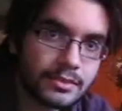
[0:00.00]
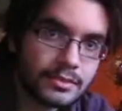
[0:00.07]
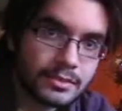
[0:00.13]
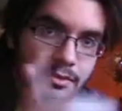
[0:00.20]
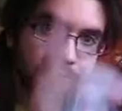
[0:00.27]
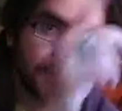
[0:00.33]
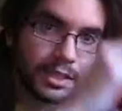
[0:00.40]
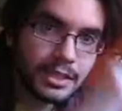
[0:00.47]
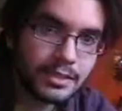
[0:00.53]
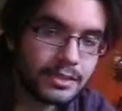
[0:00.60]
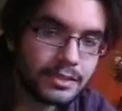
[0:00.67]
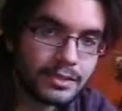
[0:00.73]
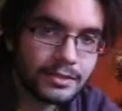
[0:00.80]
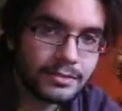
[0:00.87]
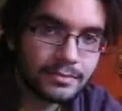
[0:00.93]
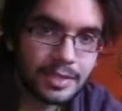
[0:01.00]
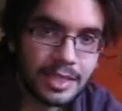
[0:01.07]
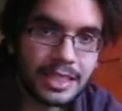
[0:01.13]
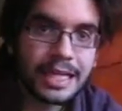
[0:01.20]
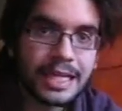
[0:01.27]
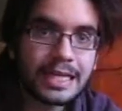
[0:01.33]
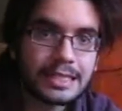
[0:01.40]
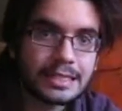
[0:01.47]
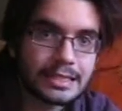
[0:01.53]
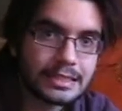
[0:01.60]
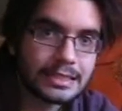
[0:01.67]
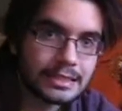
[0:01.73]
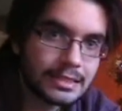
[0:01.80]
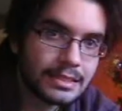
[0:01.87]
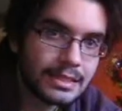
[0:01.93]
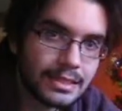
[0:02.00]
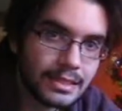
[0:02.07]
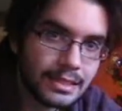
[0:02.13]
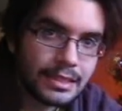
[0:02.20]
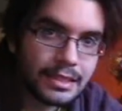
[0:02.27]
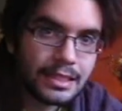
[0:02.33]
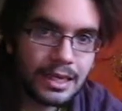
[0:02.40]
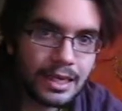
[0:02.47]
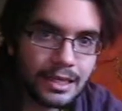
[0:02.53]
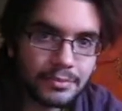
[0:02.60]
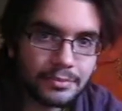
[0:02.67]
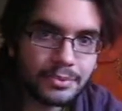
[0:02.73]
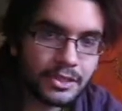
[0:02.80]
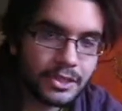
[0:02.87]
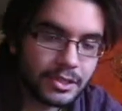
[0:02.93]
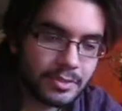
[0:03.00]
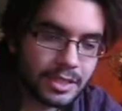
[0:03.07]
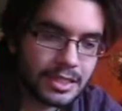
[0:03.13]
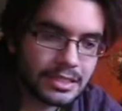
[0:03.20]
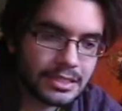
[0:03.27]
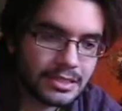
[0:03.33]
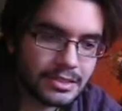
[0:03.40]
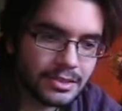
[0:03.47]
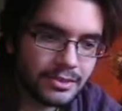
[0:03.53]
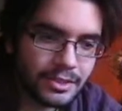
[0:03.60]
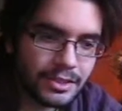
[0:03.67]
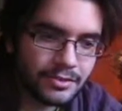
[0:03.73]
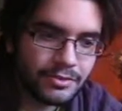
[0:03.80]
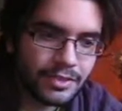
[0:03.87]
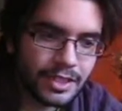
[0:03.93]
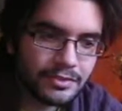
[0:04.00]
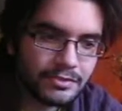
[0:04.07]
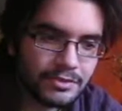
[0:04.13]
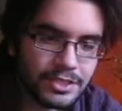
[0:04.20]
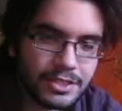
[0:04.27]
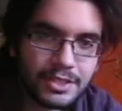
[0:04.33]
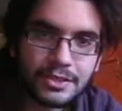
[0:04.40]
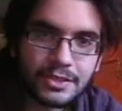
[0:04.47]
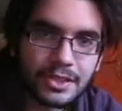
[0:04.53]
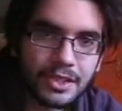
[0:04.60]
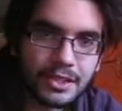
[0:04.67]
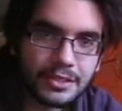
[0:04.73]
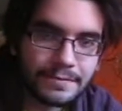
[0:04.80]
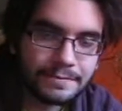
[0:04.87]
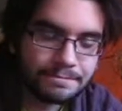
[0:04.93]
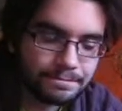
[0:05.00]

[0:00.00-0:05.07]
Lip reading: It'd be nice. Unemployment is only fun for so long.